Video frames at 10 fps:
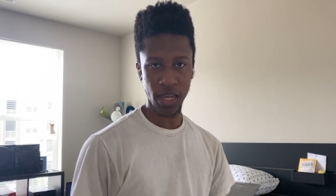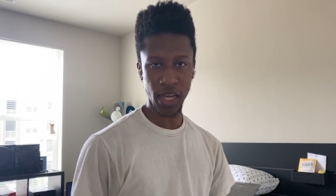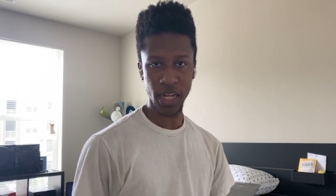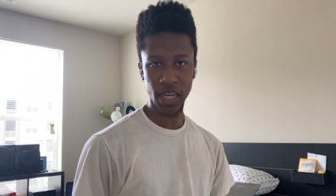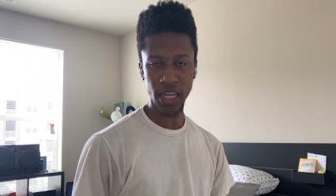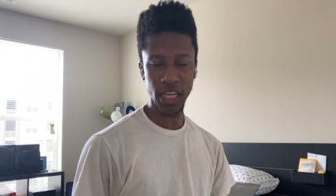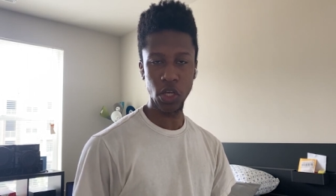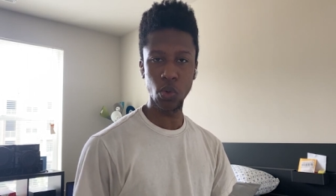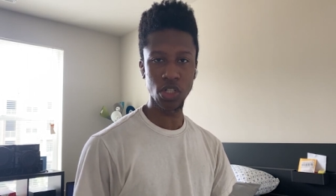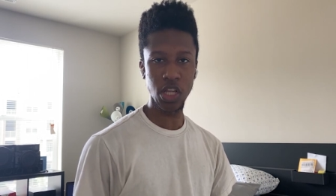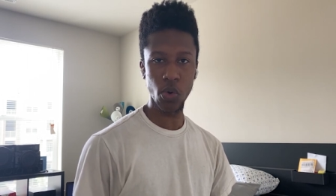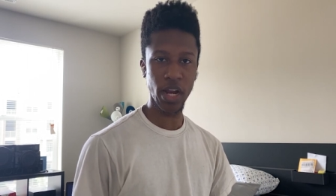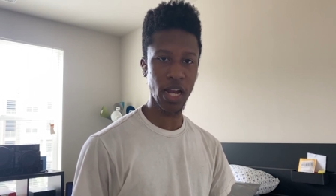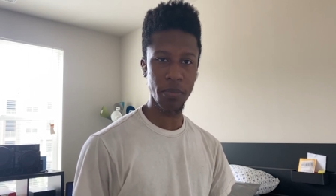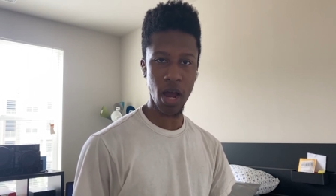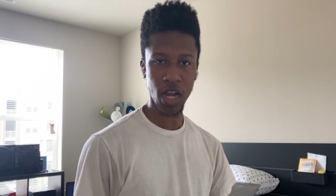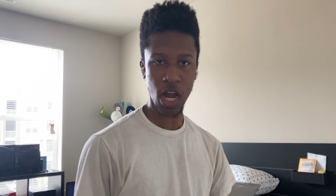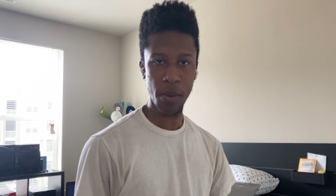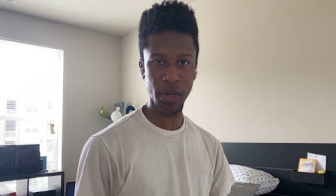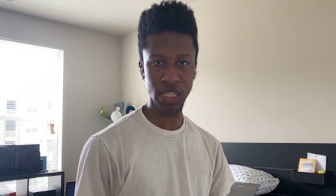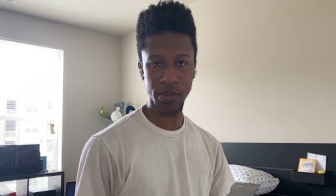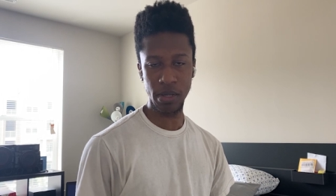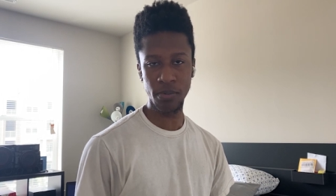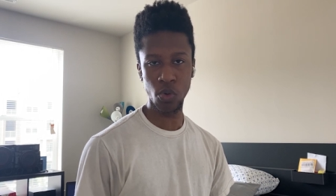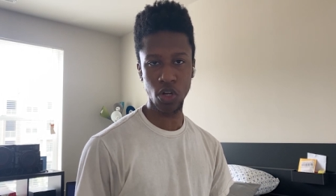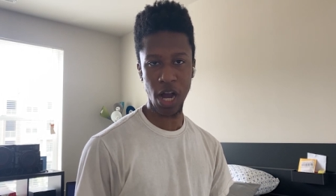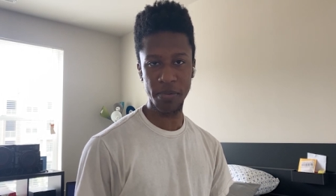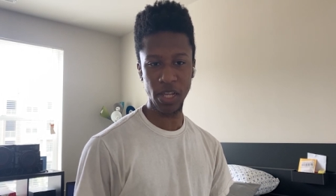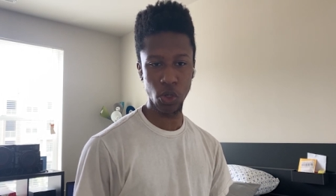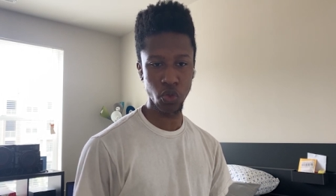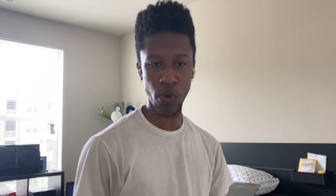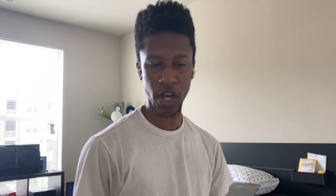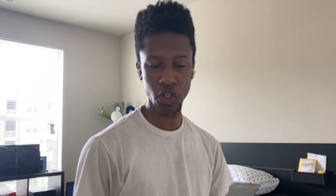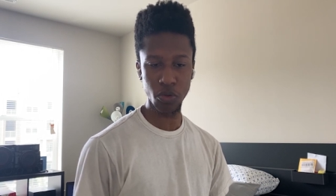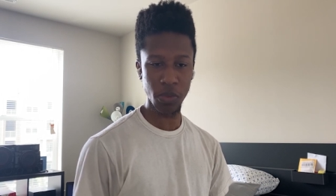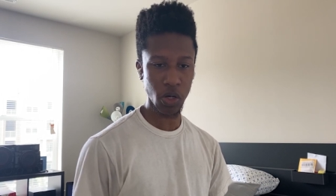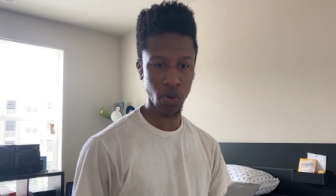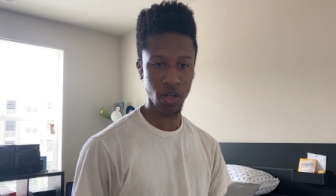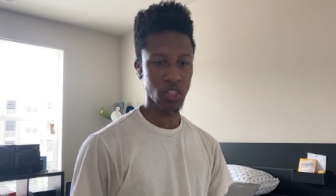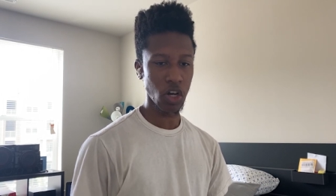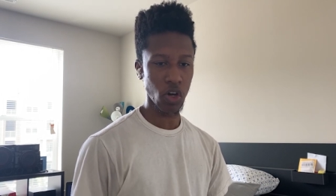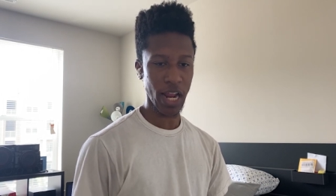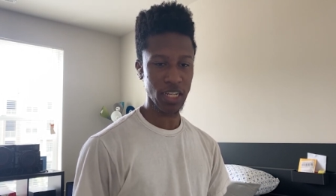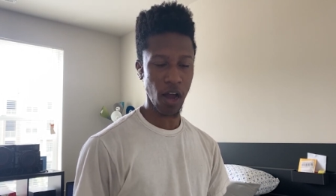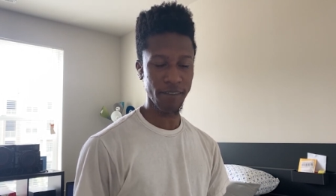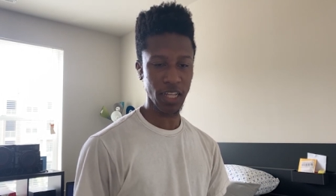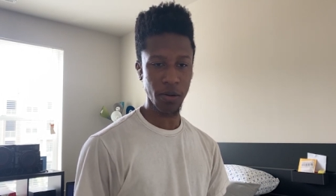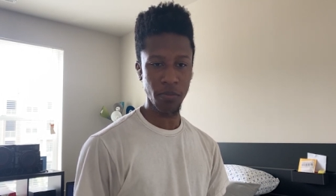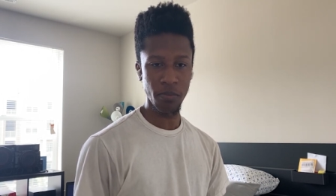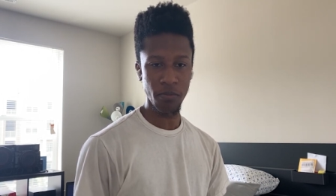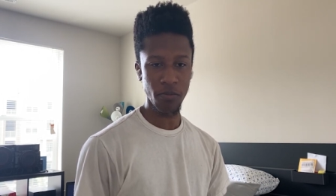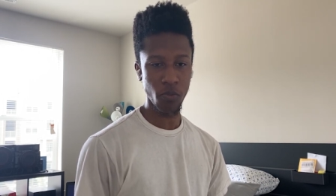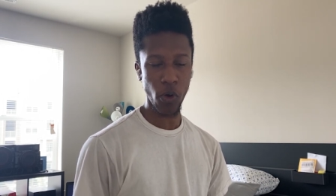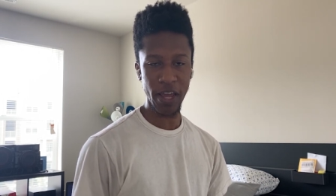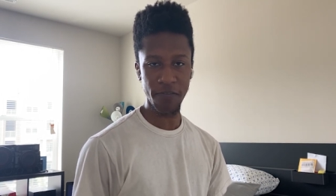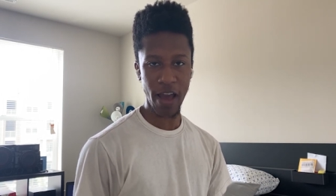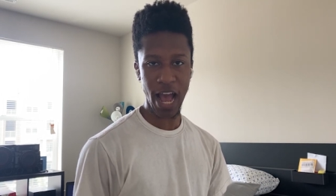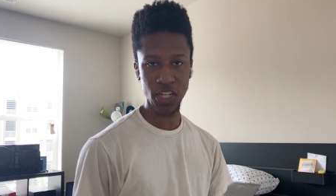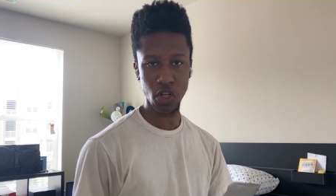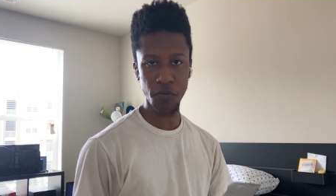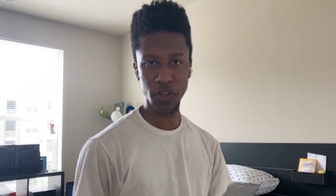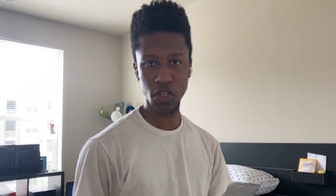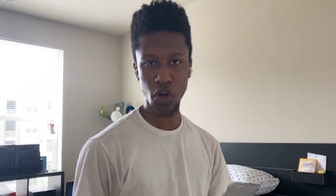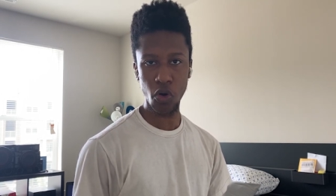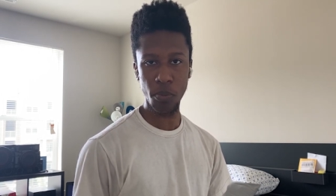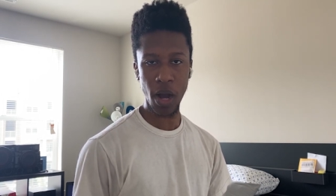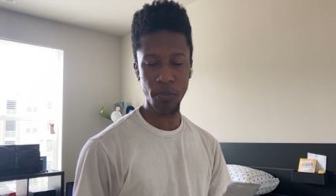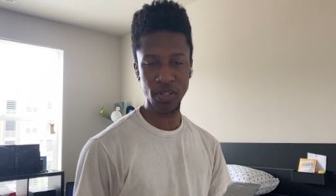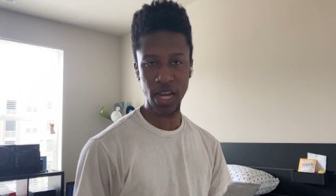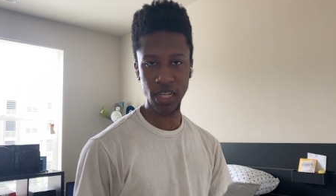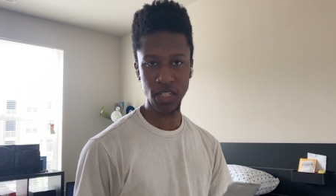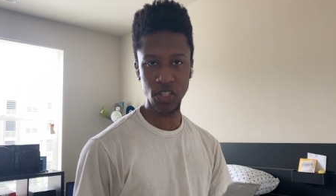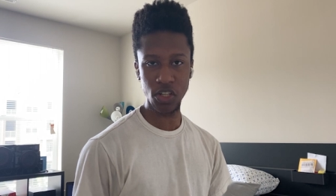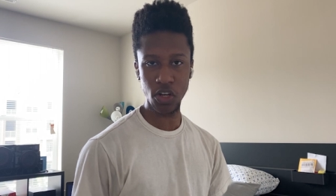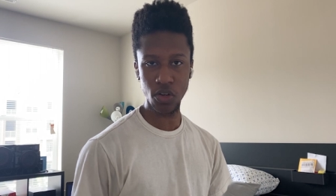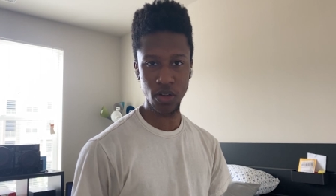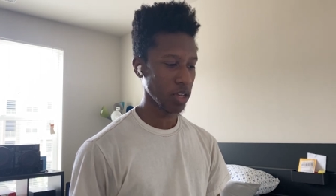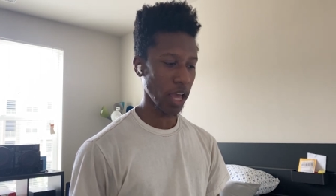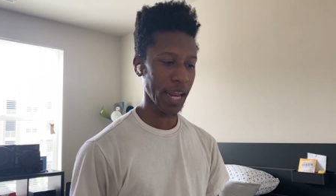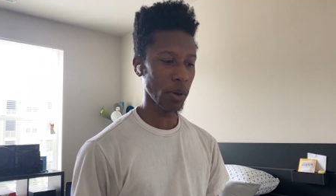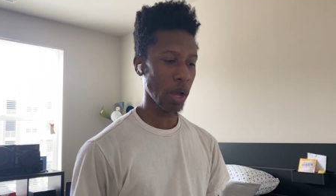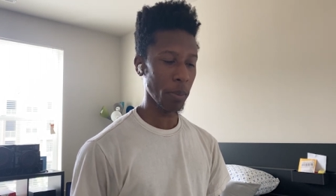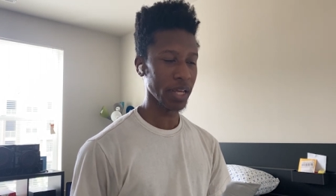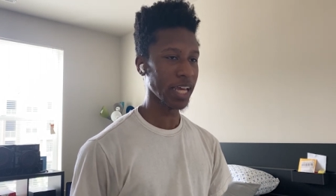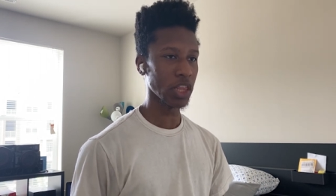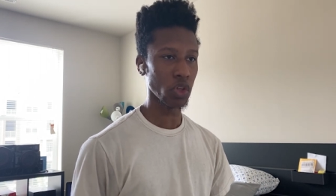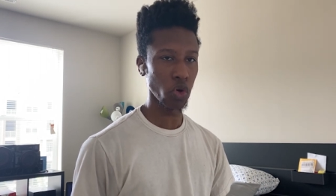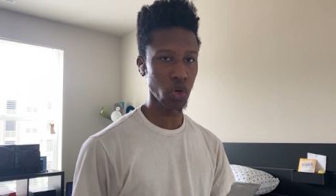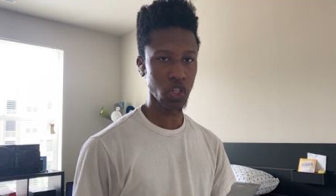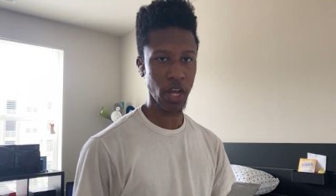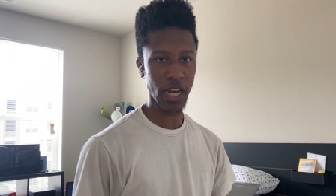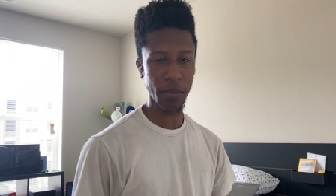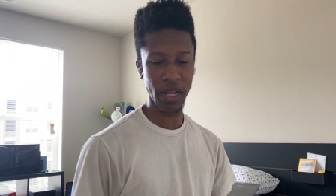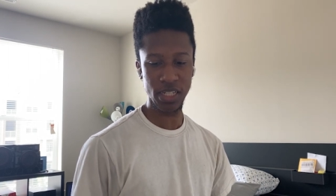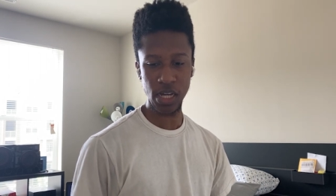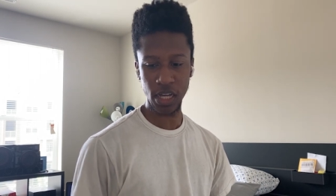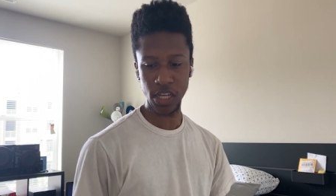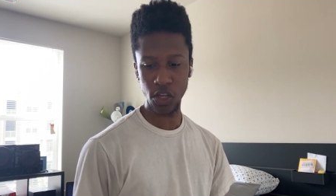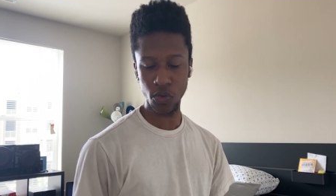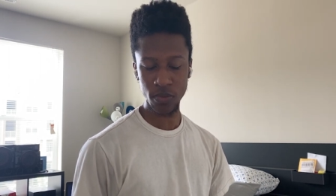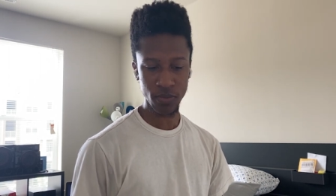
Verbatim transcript: getting in queue slow and them not cop, because people who cop, they use regular mode. So that's obviously the way faster if there's no bot protection. So yeah, they were able to get through, so I ended up getting stuck in queue.